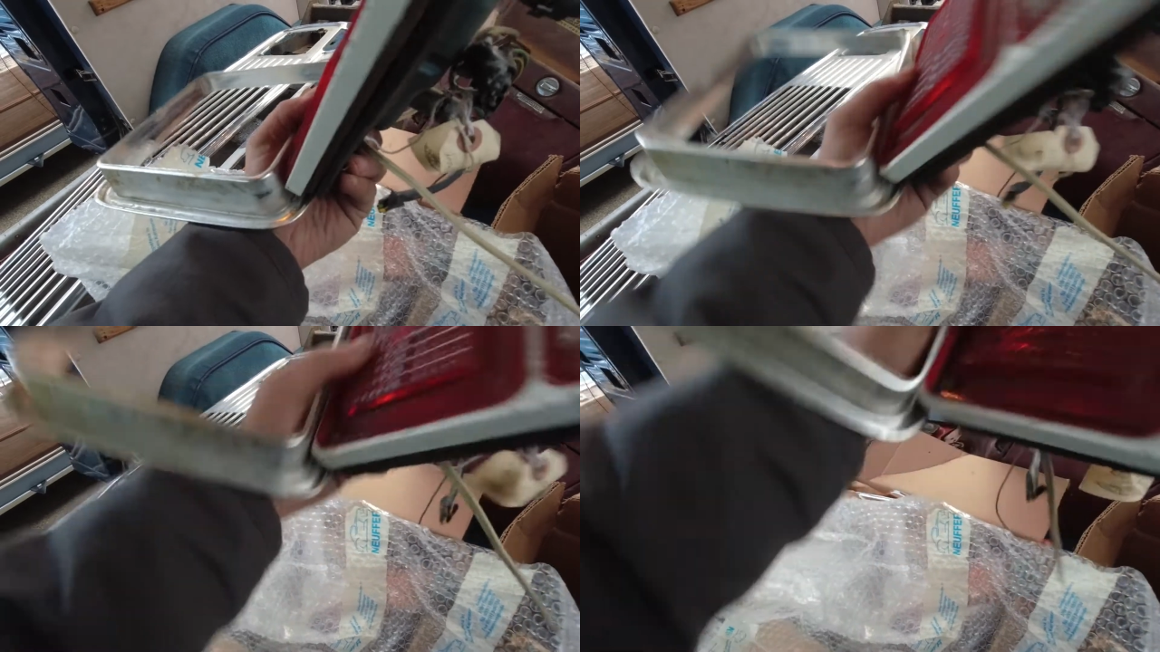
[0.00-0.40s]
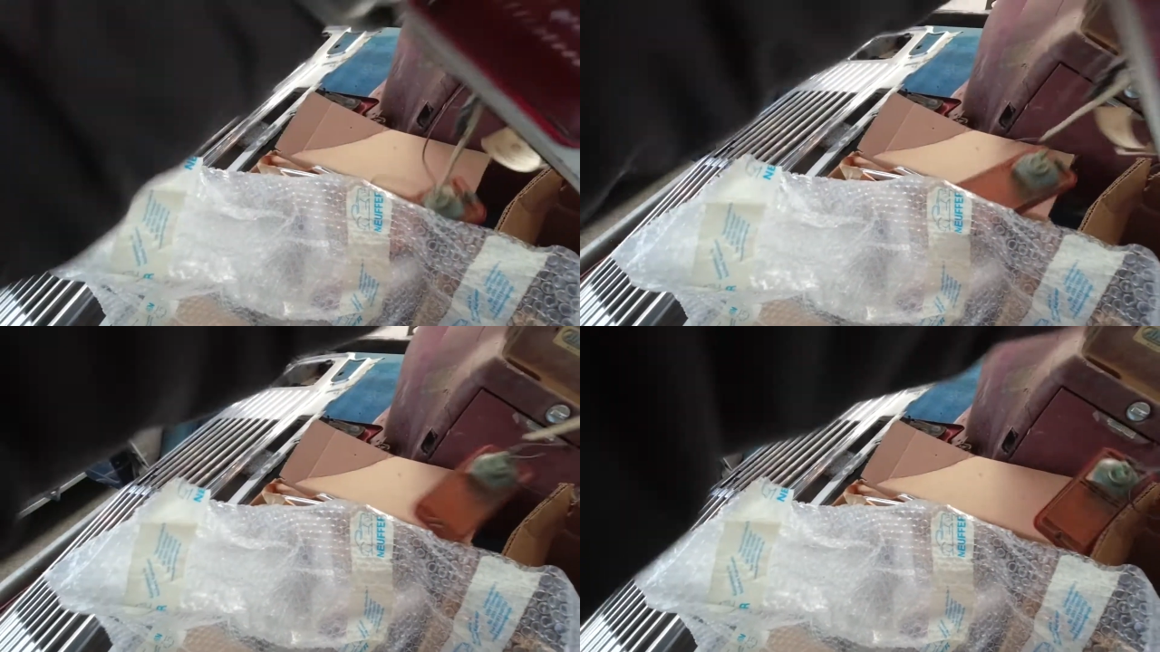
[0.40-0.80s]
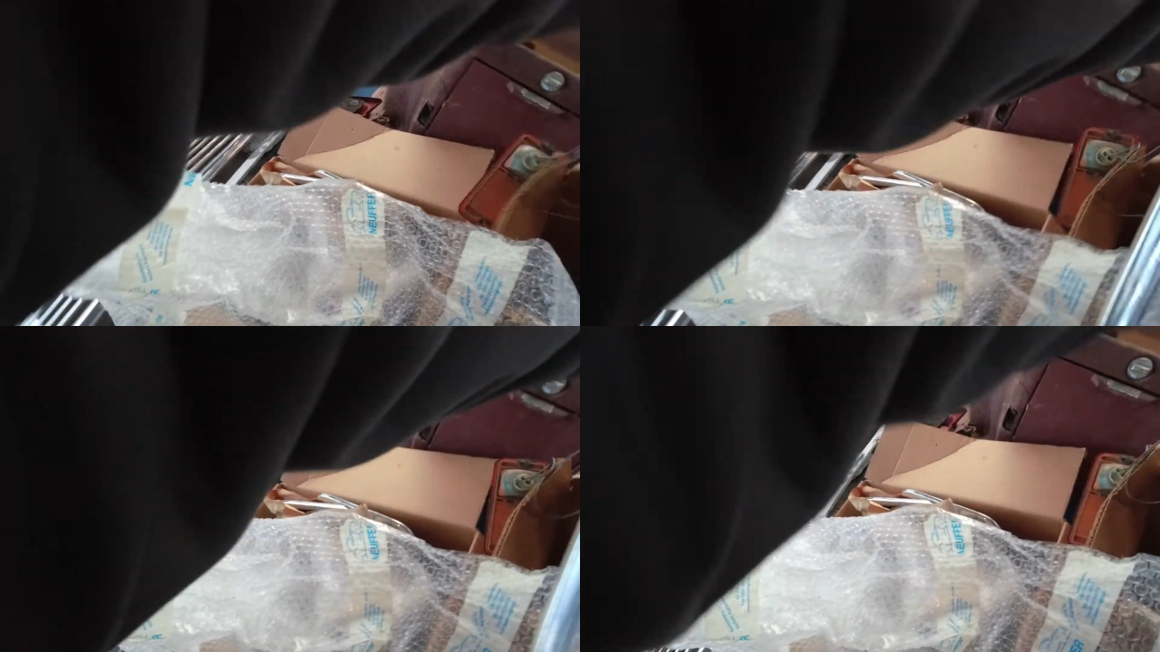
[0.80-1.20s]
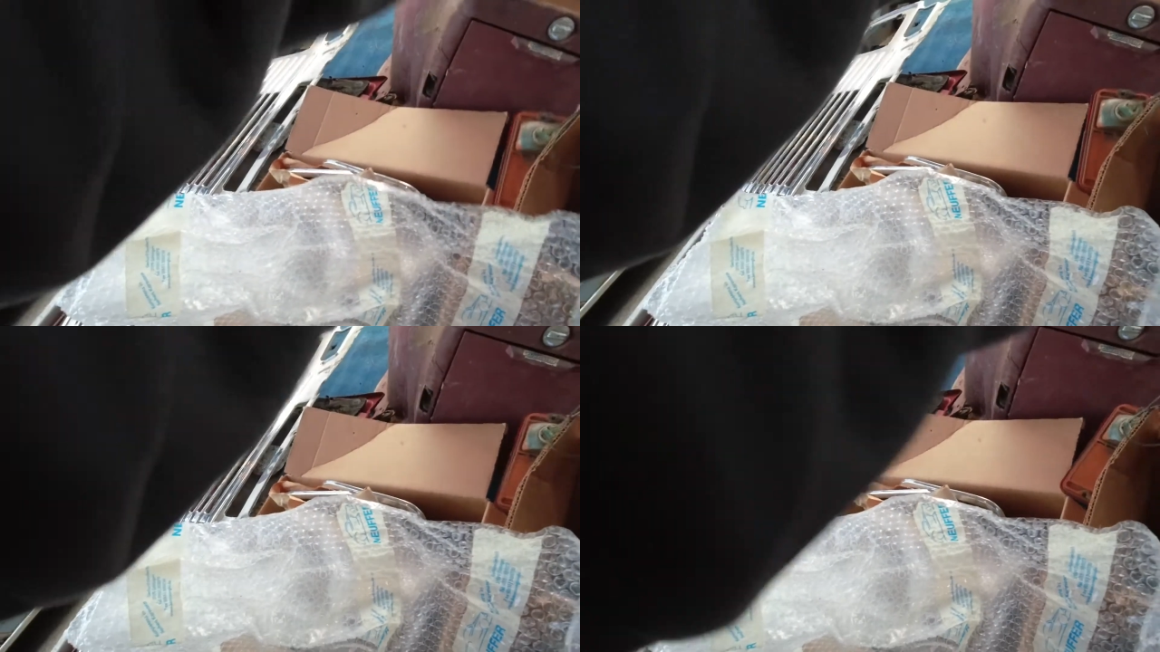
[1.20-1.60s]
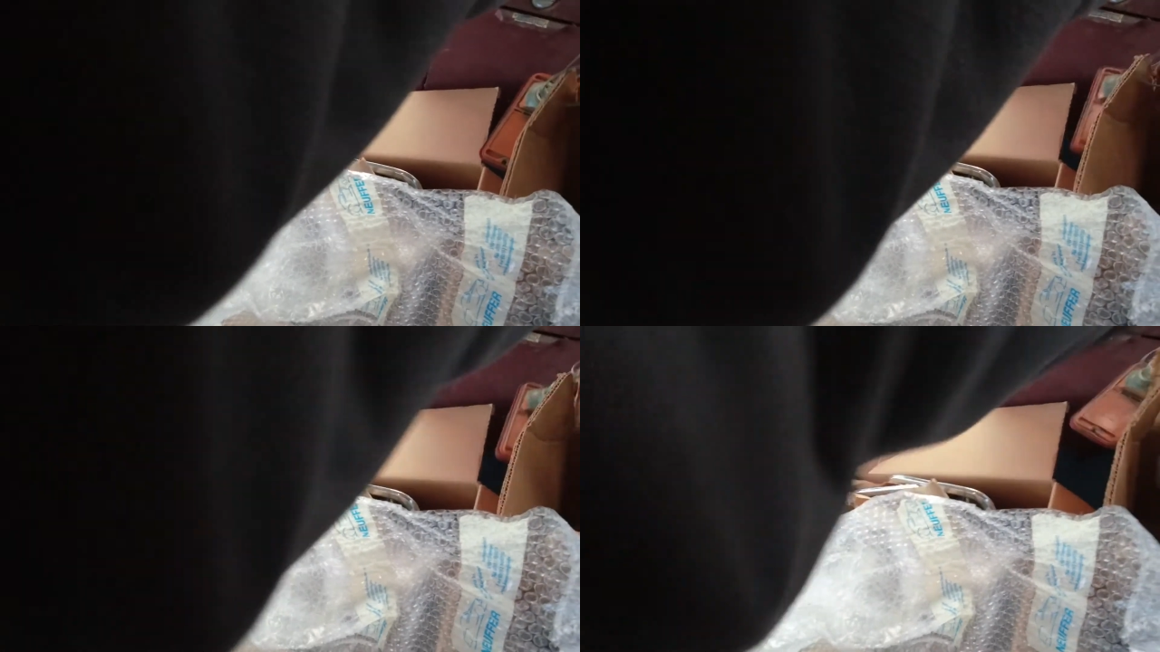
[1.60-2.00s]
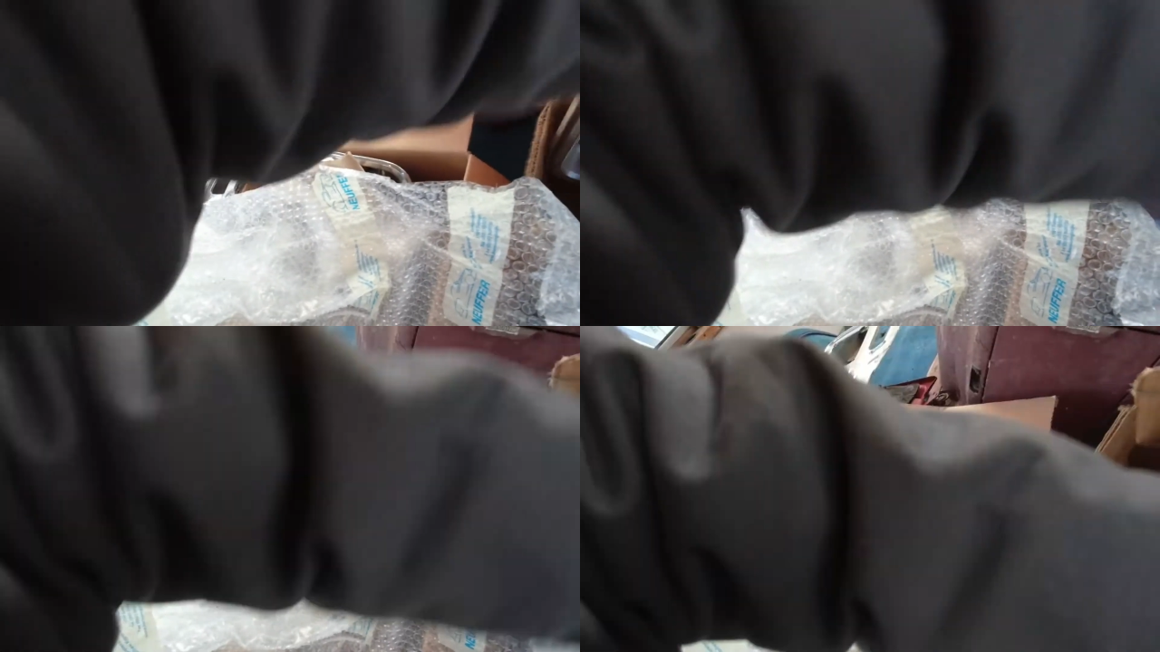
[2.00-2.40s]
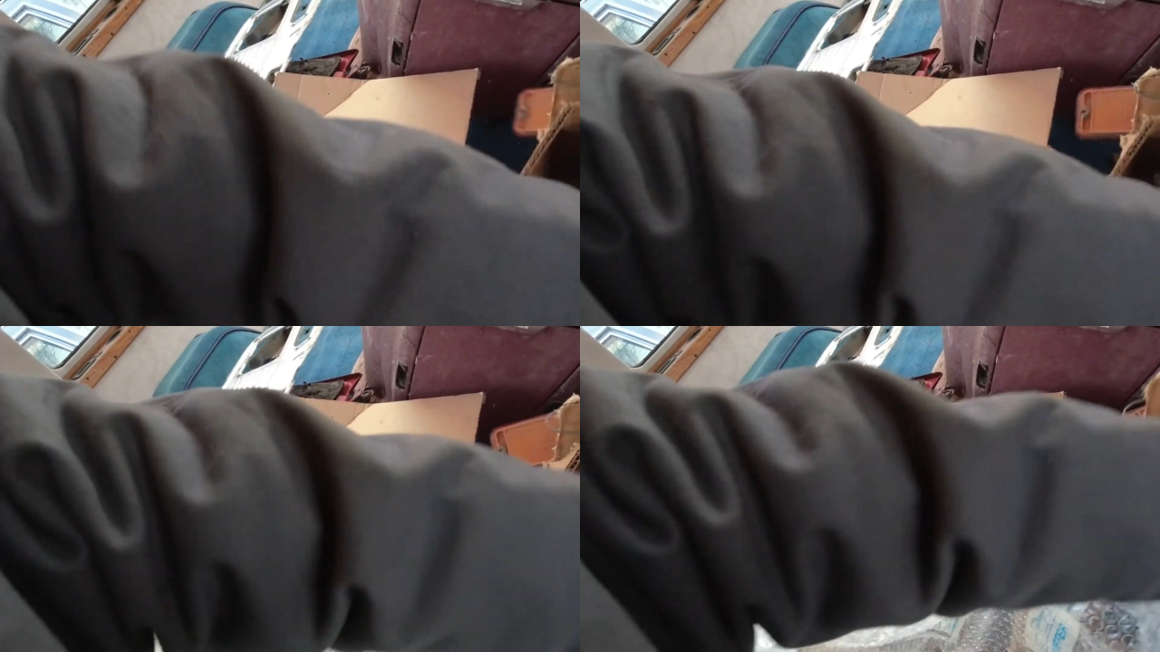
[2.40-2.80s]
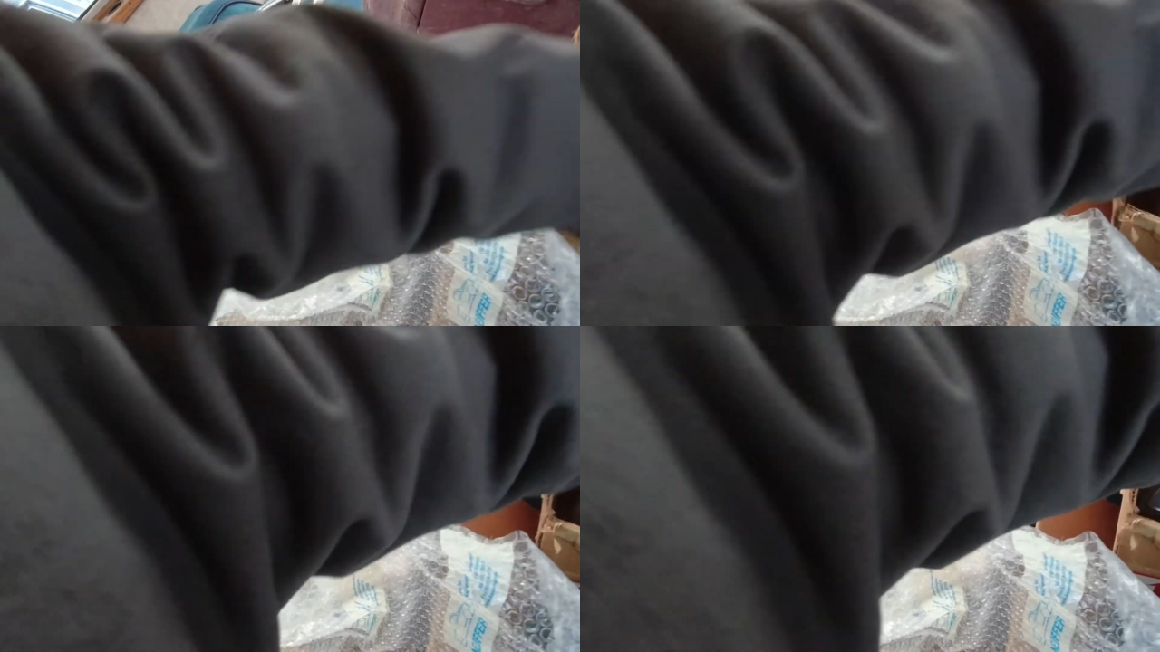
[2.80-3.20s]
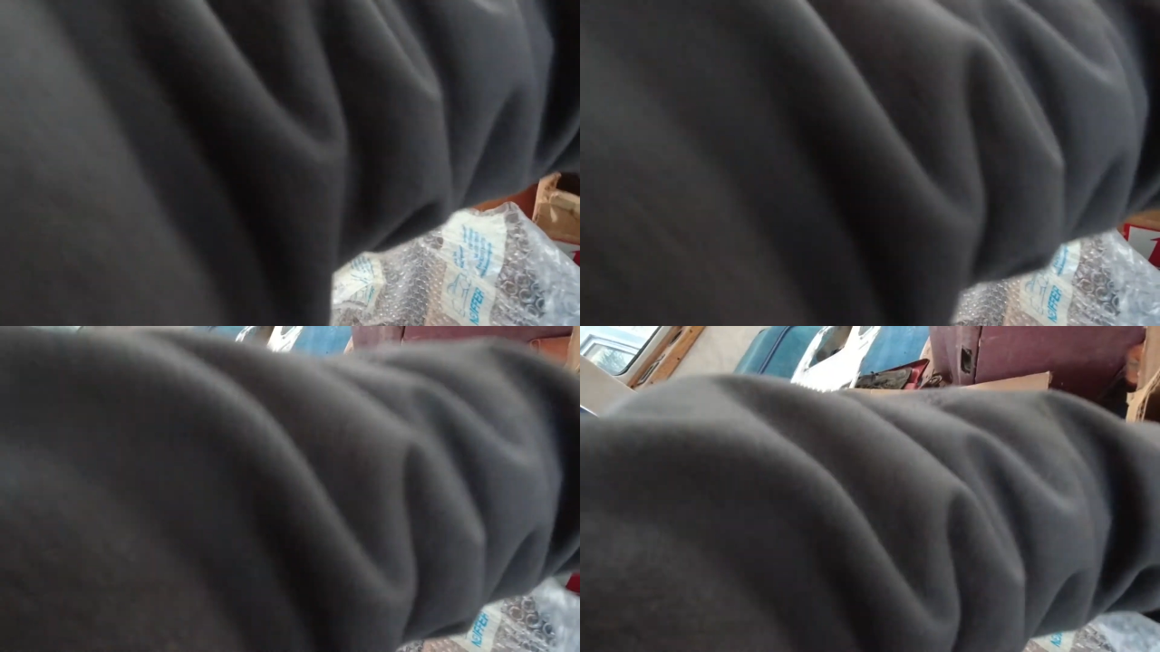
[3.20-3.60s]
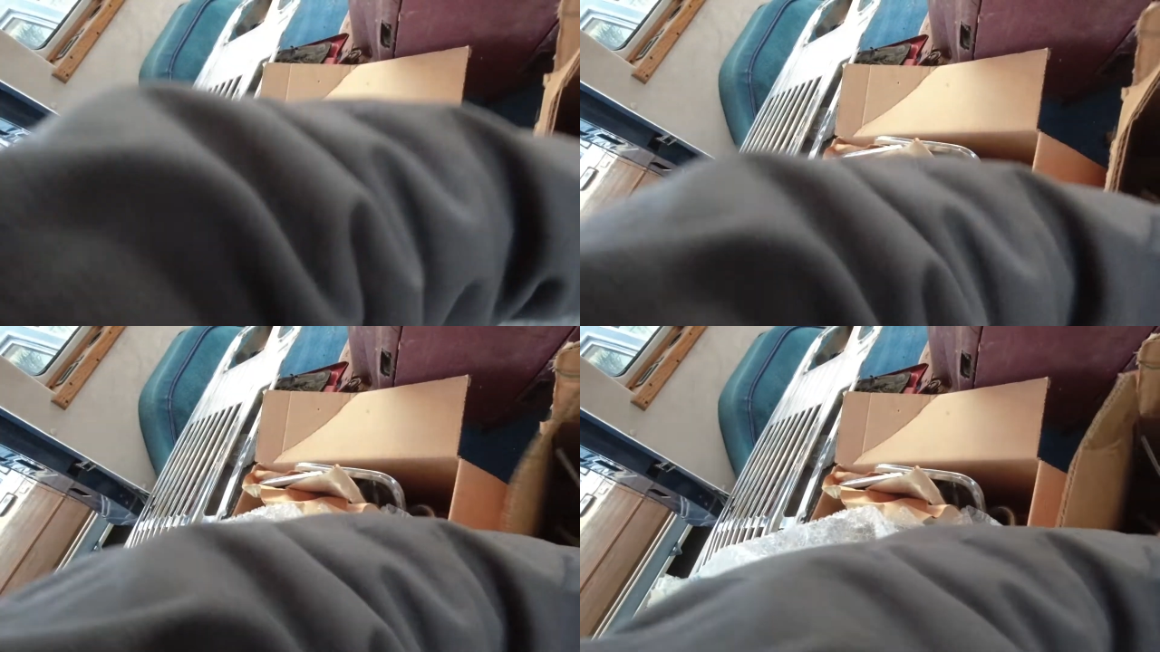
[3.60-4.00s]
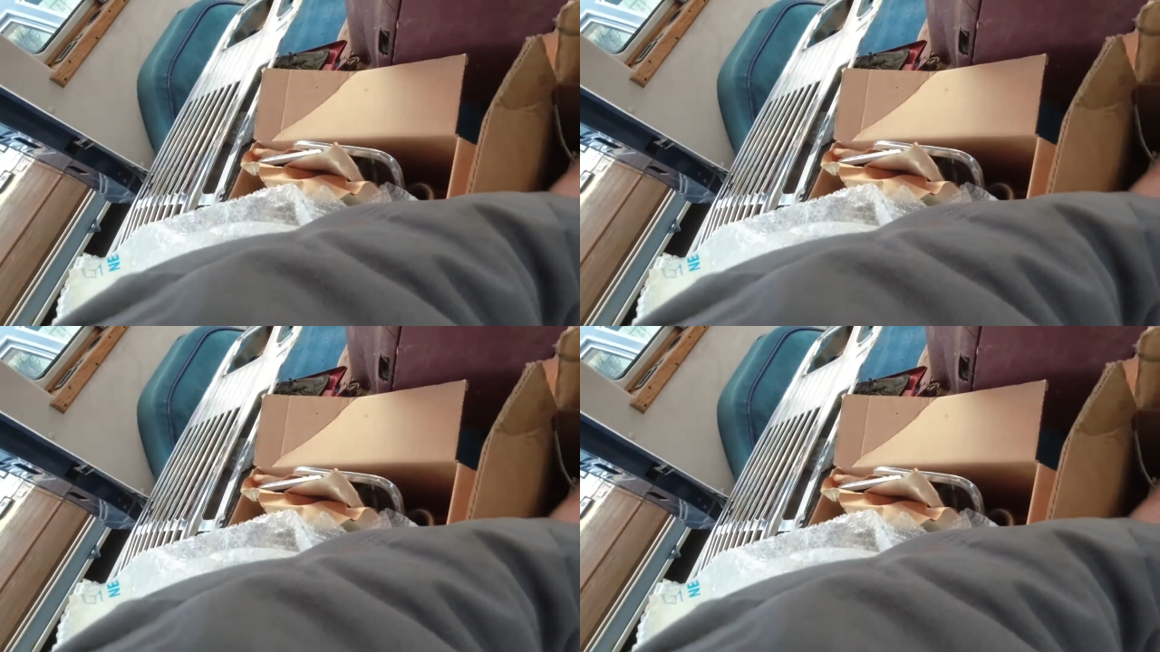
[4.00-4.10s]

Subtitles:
No face is visible, so there are no lips to read.